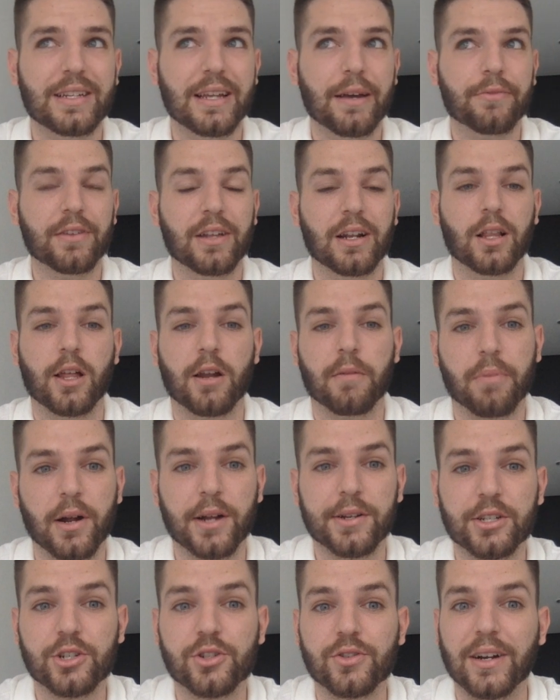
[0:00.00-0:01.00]
had a lot of
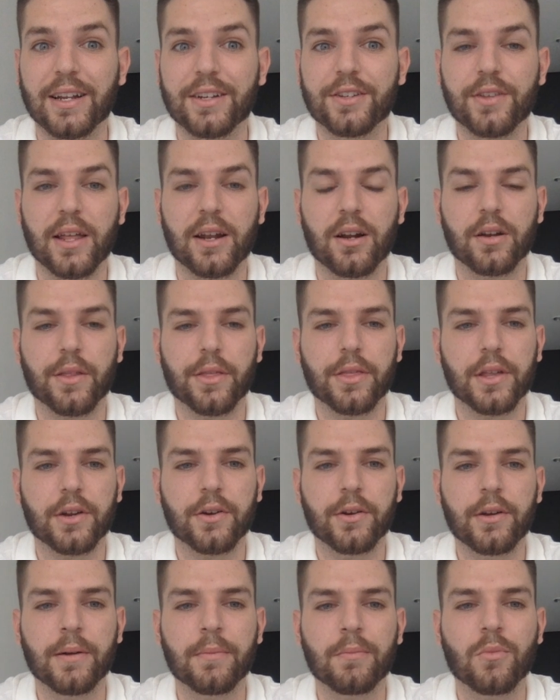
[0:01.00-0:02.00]
projects trying to do that on
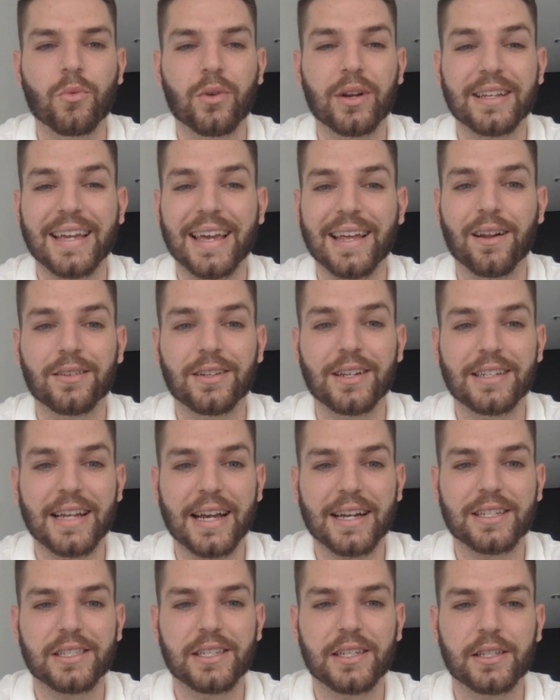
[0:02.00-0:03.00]
Ethereum when get on the
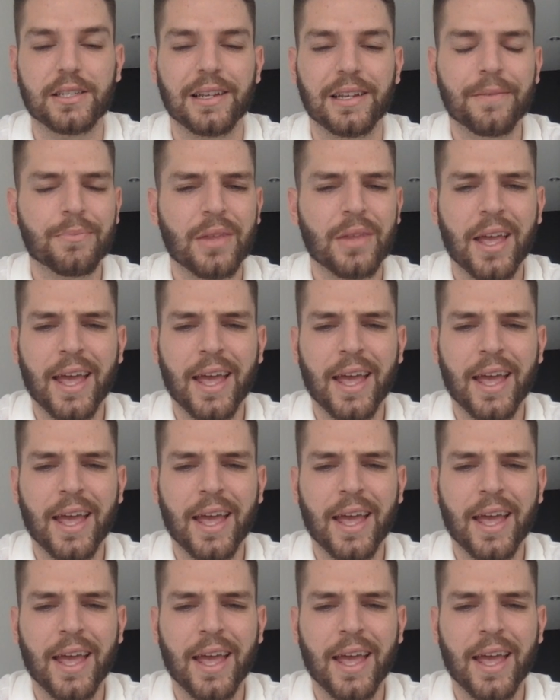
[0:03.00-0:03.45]
DEXs